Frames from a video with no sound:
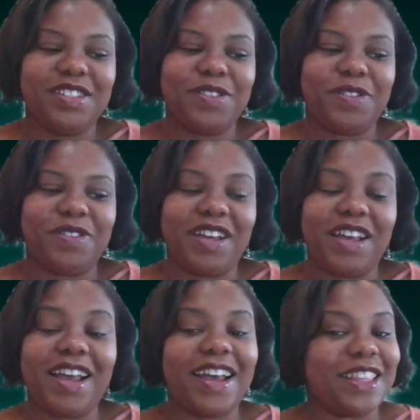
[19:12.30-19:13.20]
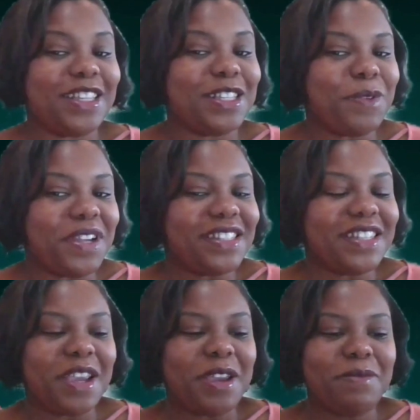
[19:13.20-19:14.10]
So at this point in
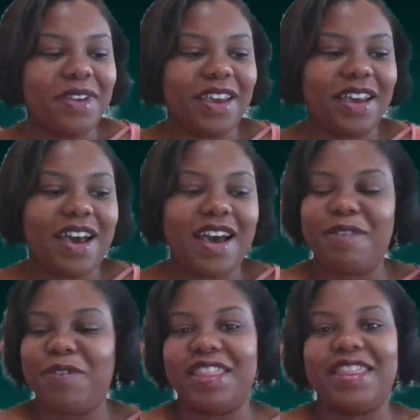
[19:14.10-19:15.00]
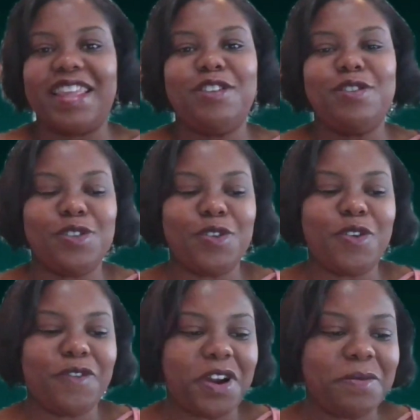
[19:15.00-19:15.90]
time, I want to thank you so
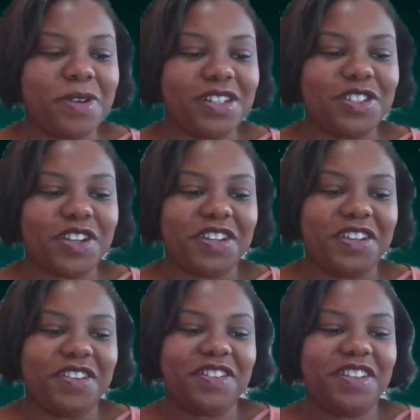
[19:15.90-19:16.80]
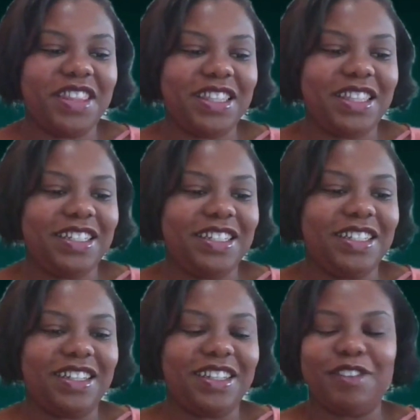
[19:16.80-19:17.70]
very much, Taahir,
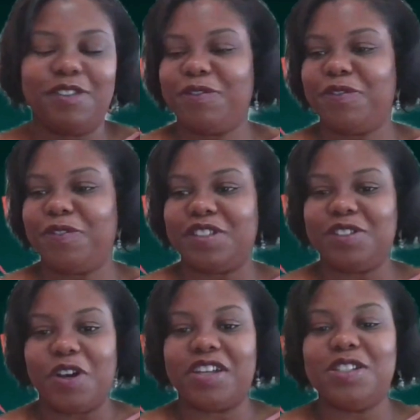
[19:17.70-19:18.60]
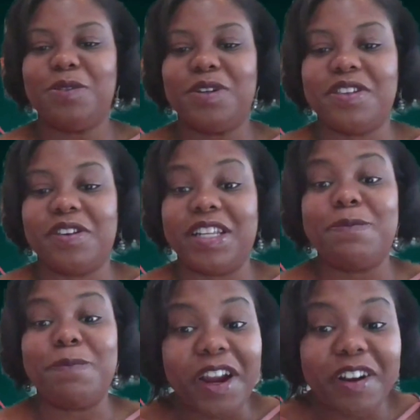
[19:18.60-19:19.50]
for talking to us on
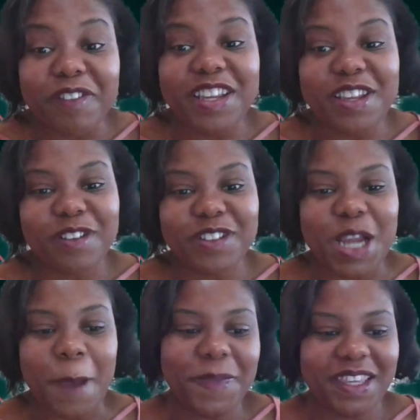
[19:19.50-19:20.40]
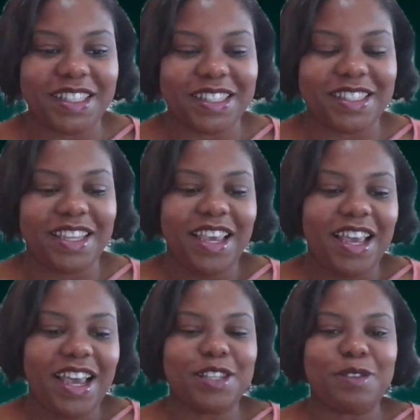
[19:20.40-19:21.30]
Inspiring Young Champions,
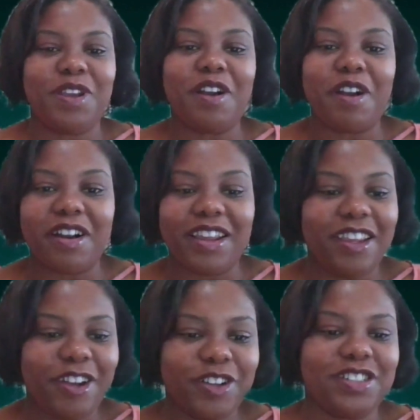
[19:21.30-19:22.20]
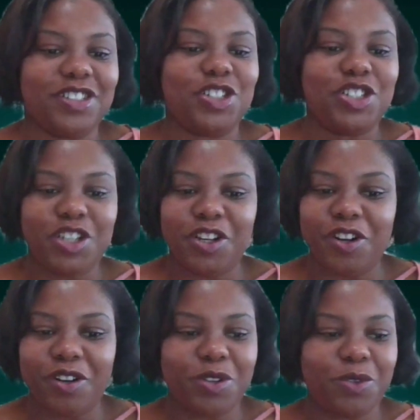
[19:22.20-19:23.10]
as we are here to
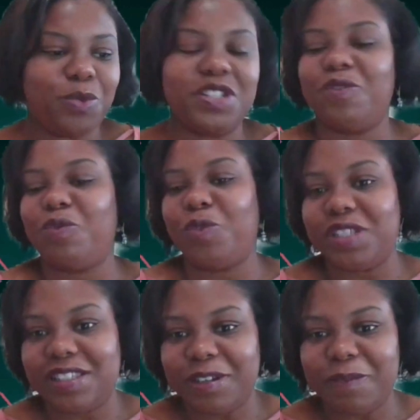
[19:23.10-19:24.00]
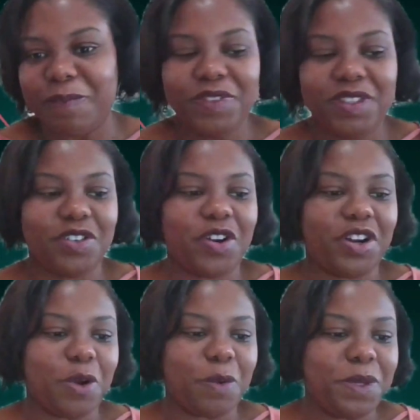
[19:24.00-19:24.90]
share the words of wisdom to our
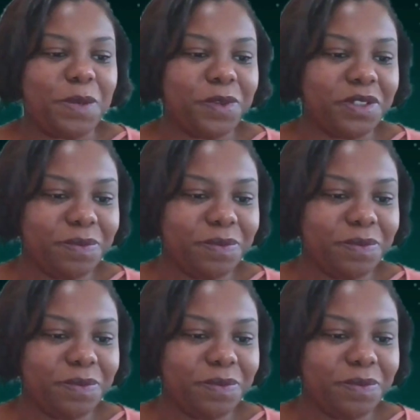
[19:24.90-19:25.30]
young people